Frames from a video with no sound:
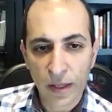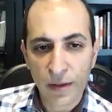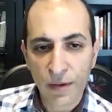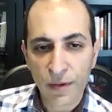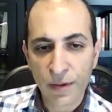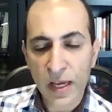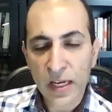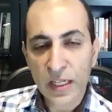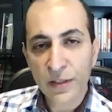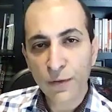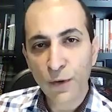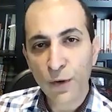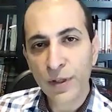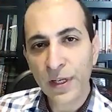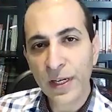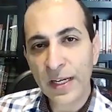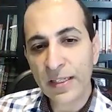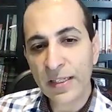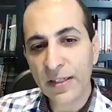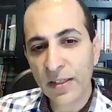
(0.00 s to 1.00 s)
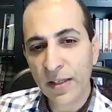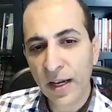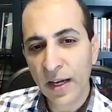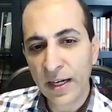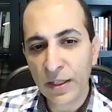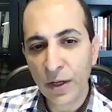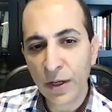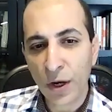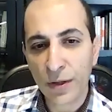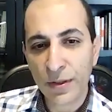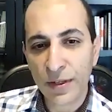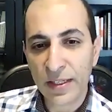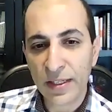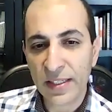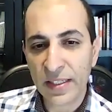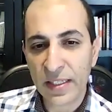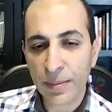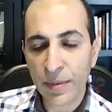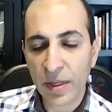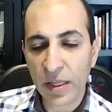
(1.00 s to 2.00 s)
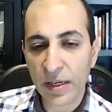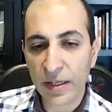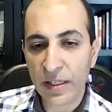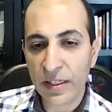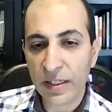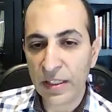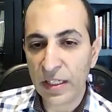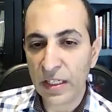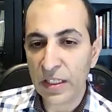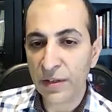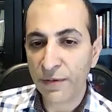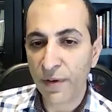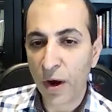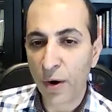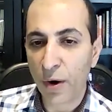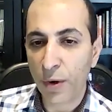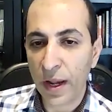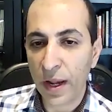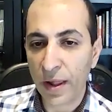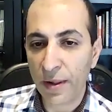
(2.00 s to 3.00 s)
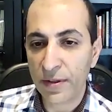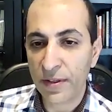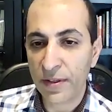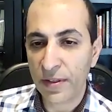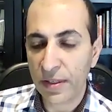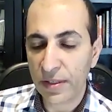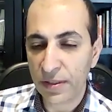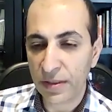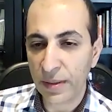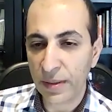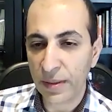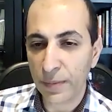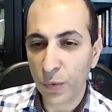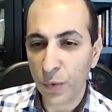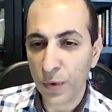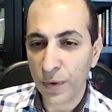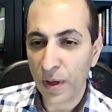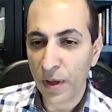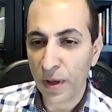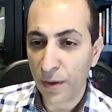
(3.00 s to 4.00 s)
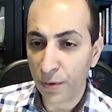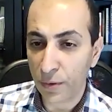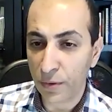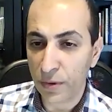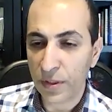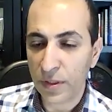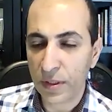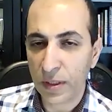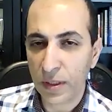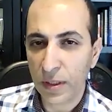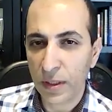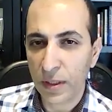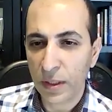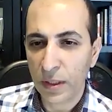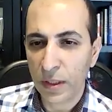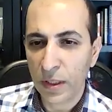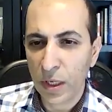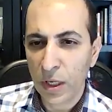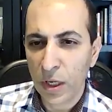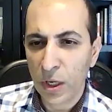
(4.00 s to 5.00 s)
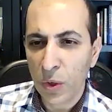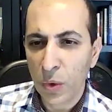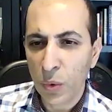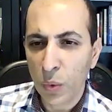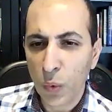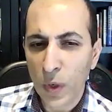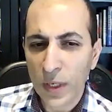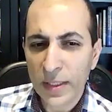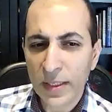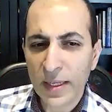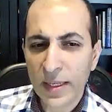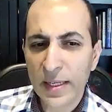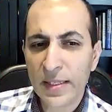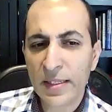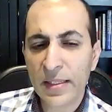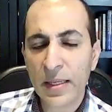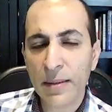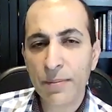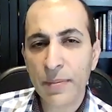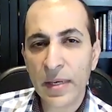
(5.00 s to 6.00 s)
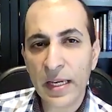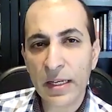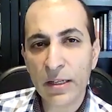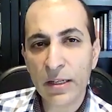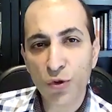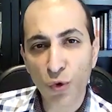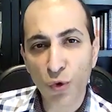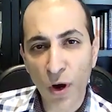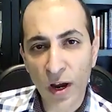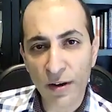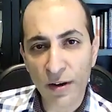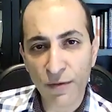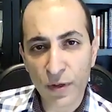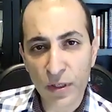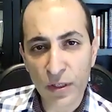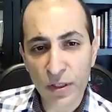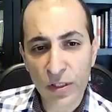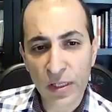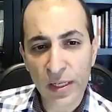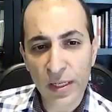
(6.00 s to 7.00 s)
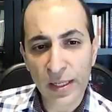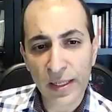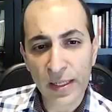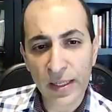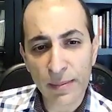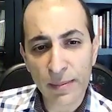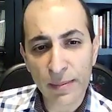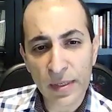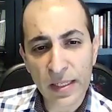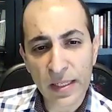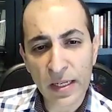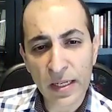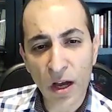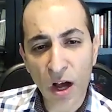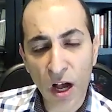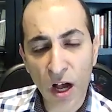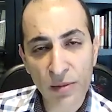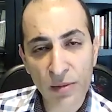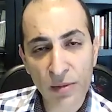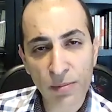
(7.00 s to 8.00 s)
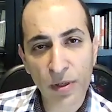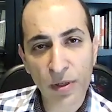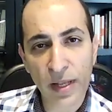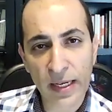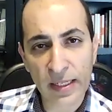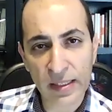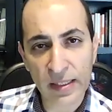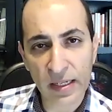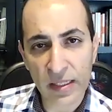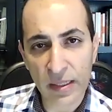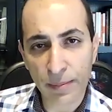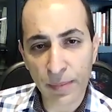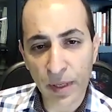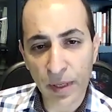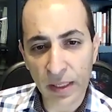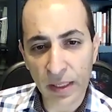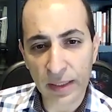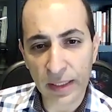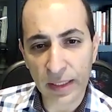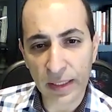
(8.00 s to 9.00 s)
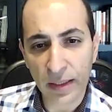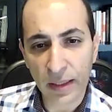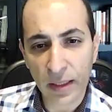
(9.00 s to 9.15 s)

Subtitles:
Thanks for the insight on the similarities of our health system with others. What is the main drivers limiting hospital accessibility?